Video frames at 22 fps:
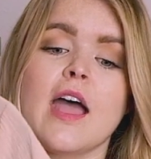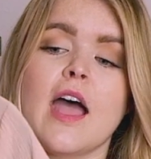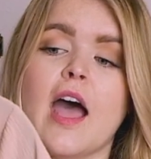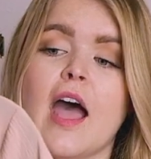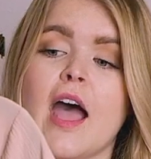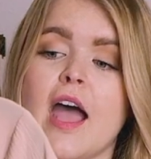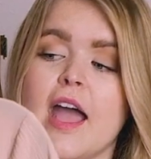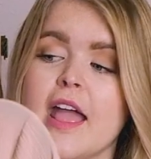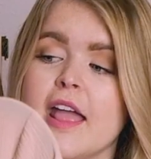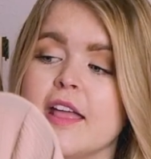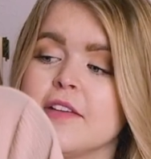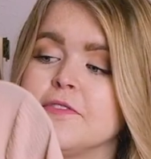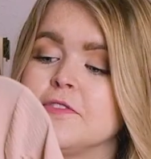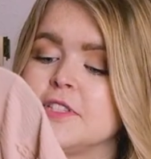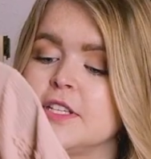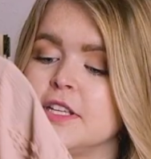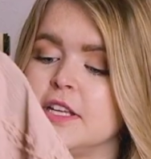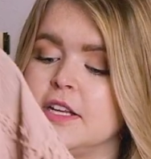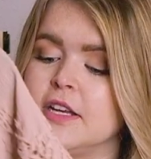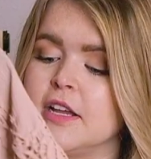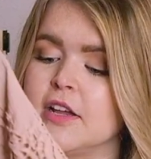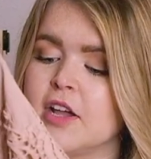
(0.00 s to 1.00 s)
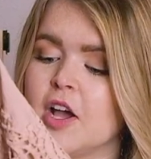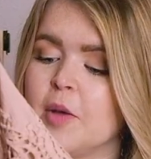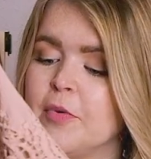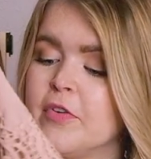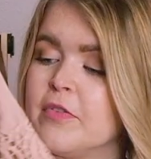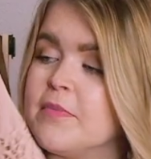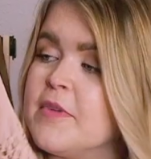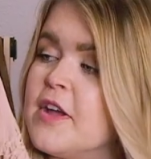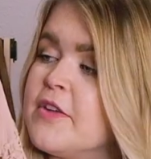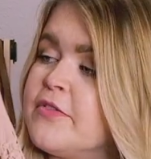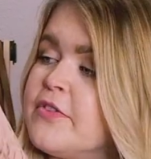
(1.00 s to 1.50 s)
I've seen a couple
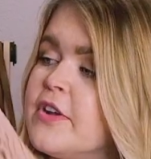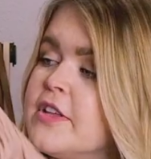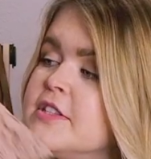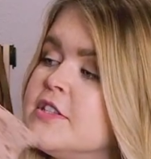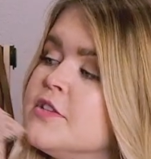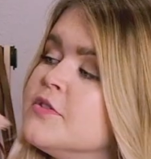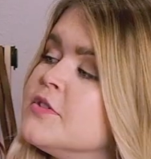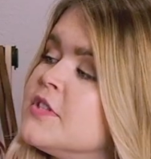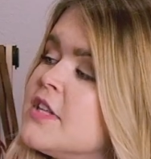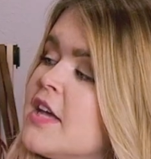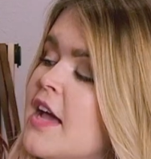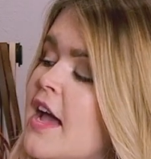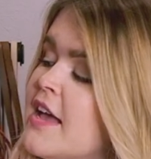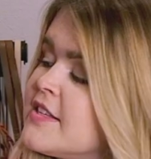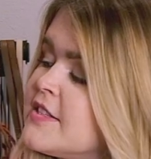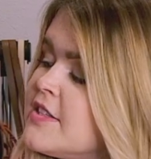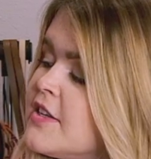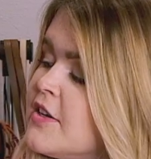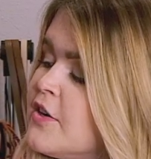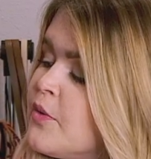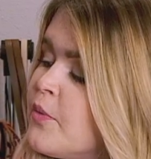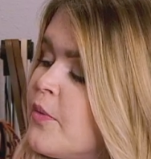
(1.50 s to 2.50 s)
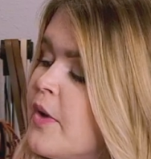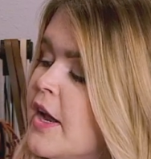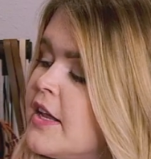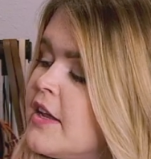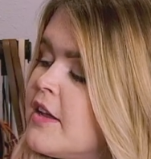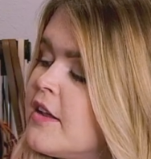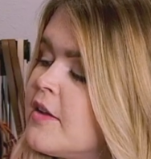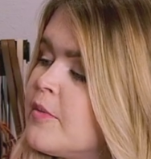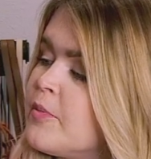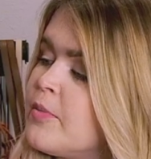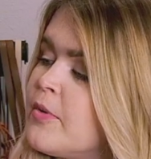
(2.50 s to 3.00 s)
of my friends use it as their
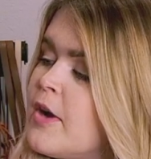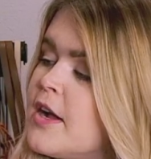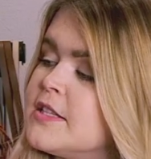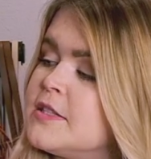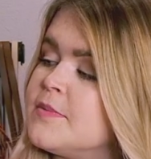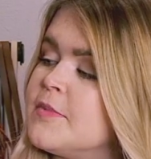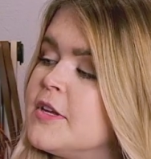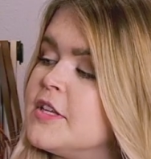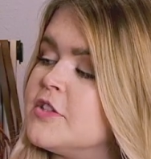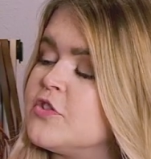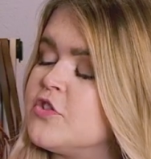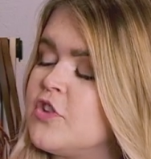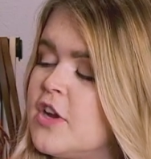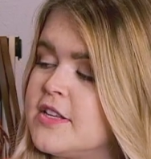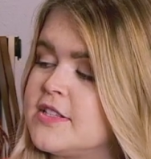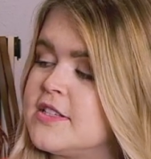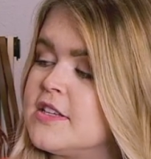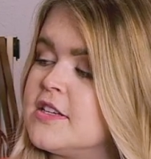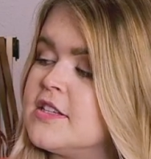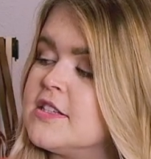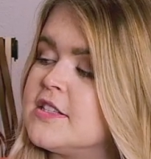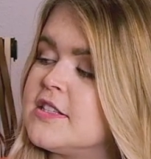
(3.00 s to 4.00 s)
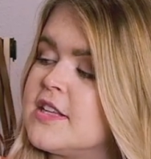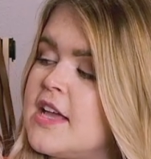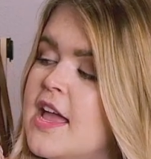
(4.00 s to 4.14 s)
wedding bridesmaid's dresses,